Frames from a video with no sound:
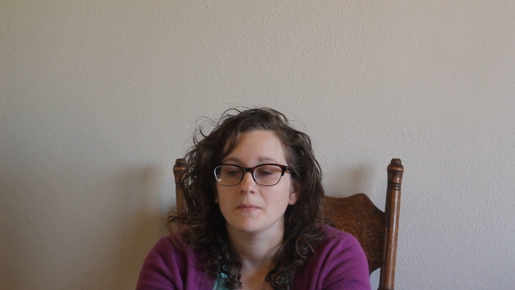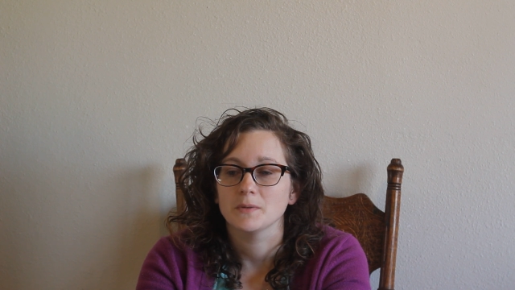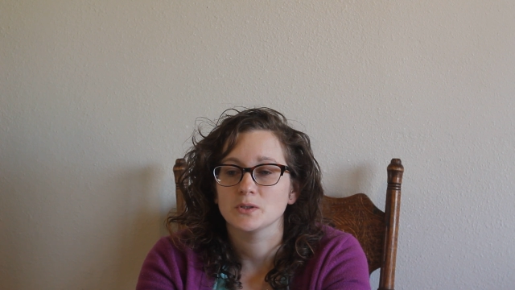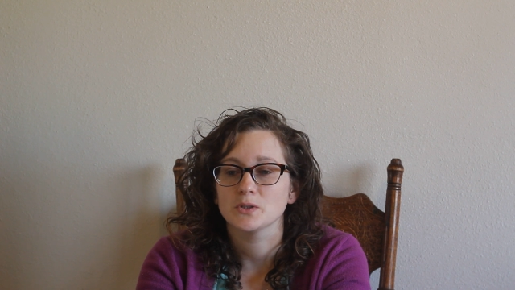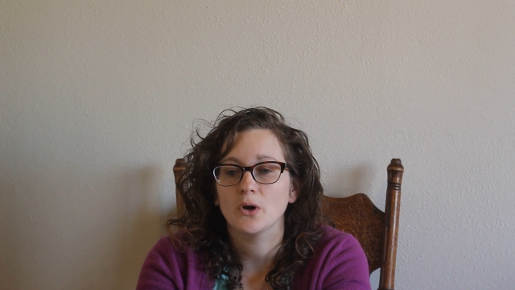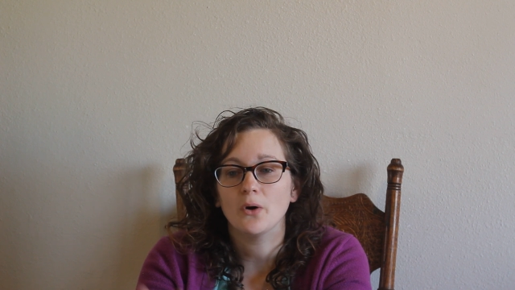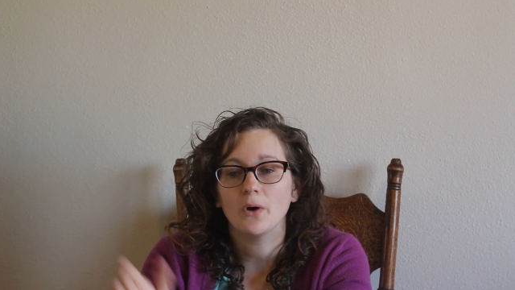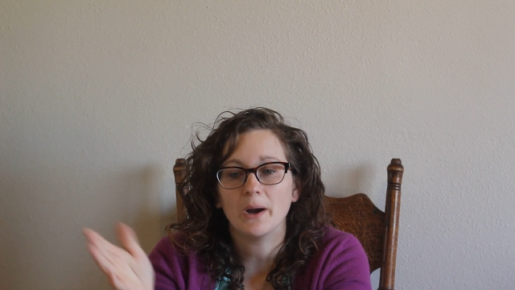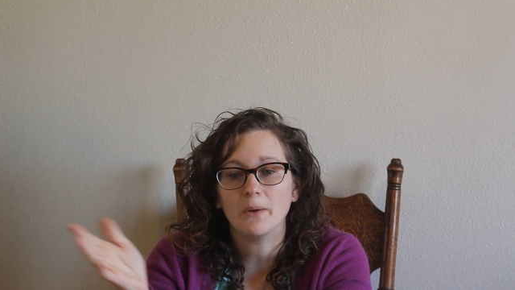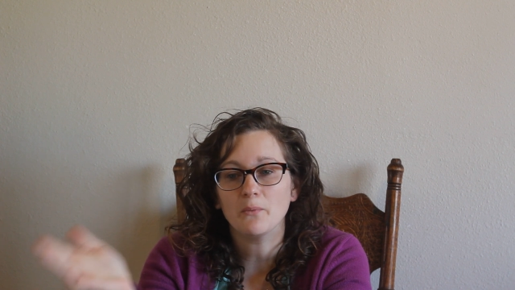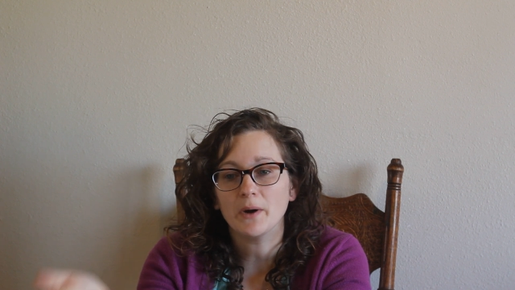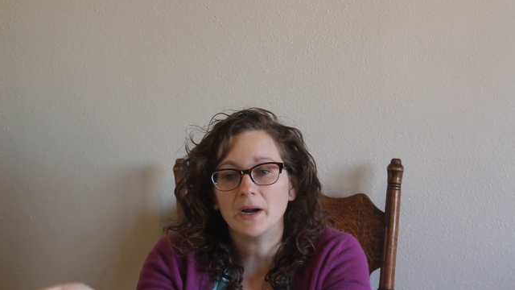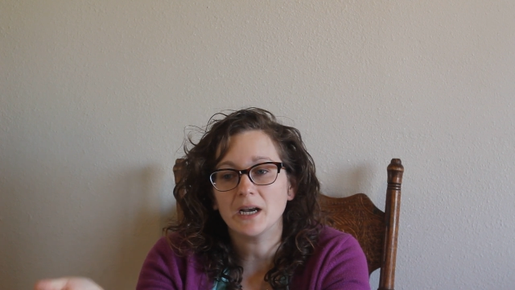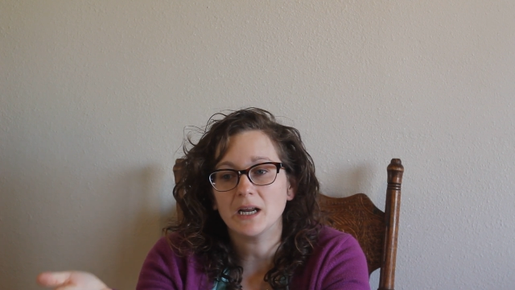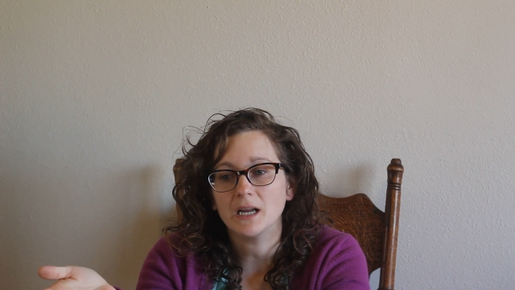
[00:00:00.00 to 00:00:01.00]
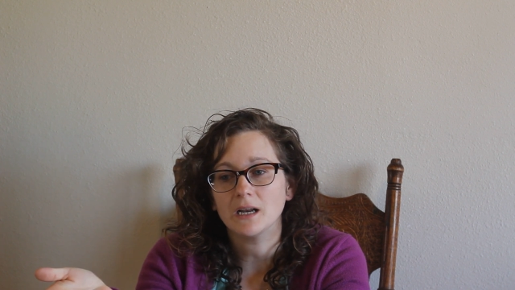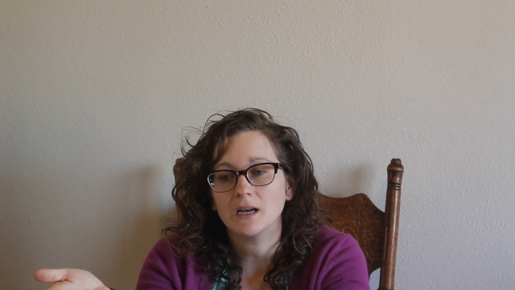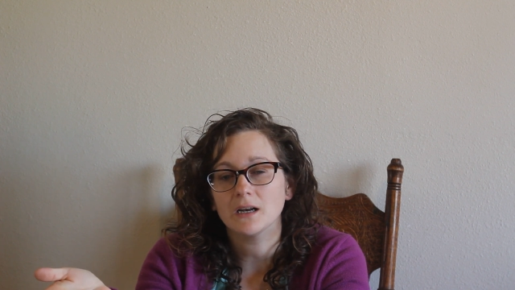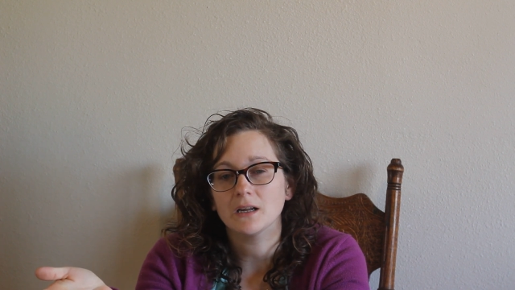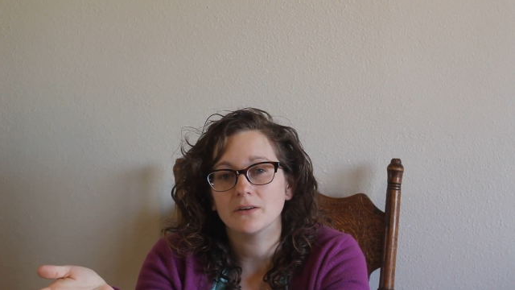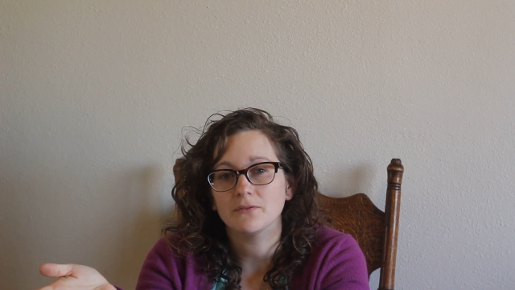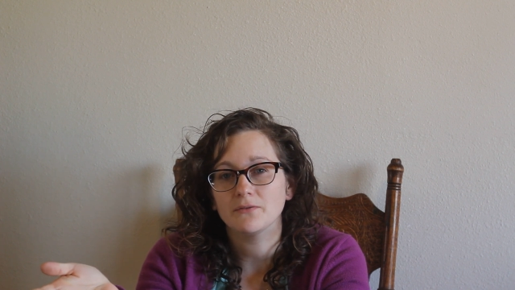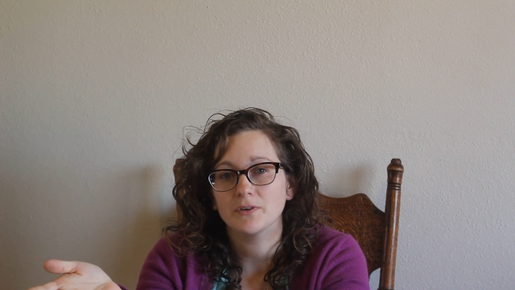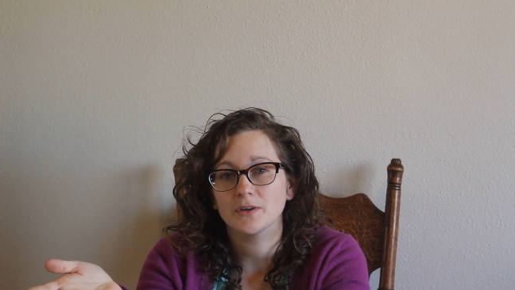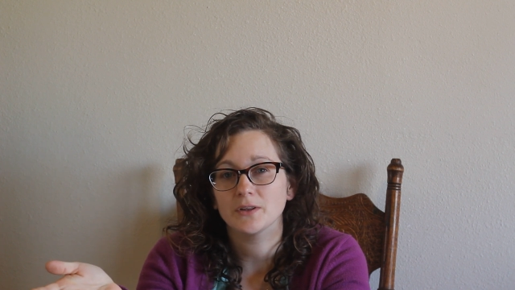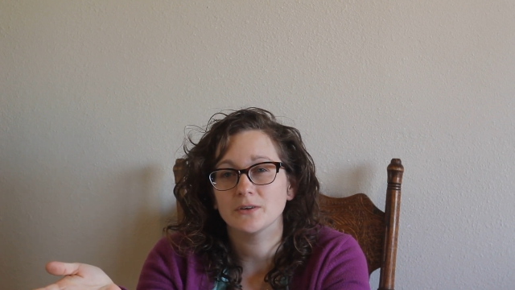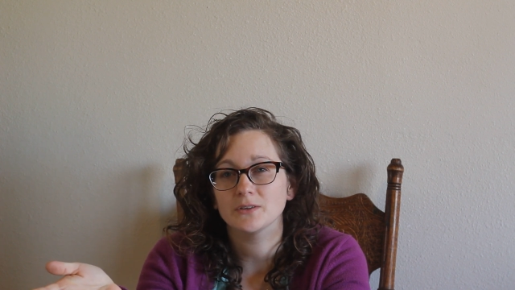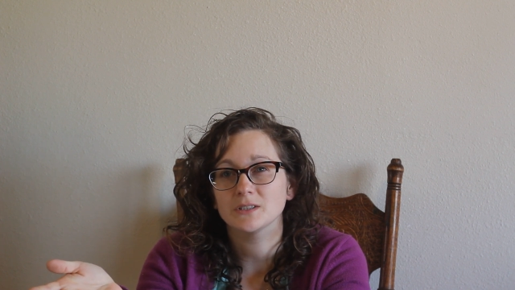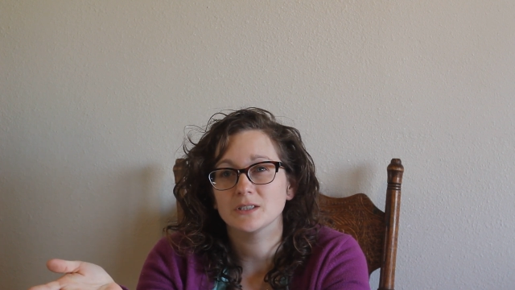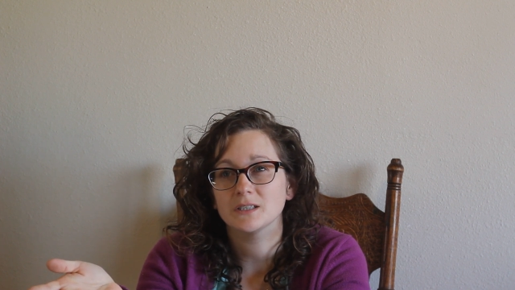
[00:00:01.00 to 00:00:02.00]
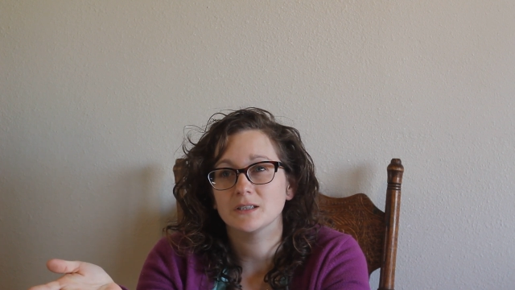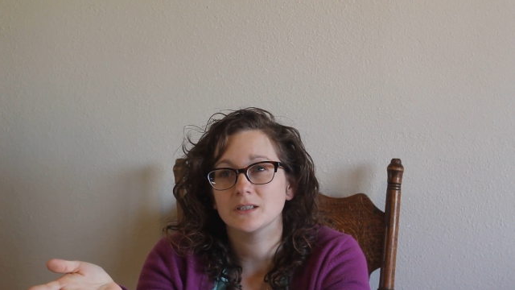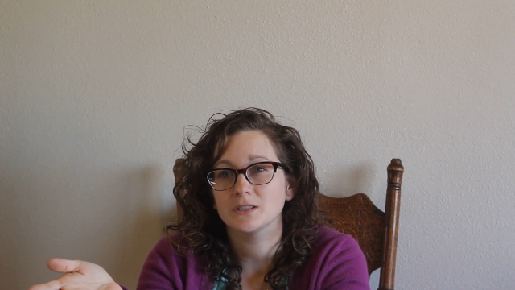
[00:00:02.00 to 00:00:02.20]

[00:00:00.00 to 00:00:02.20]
so I'm waiting for those,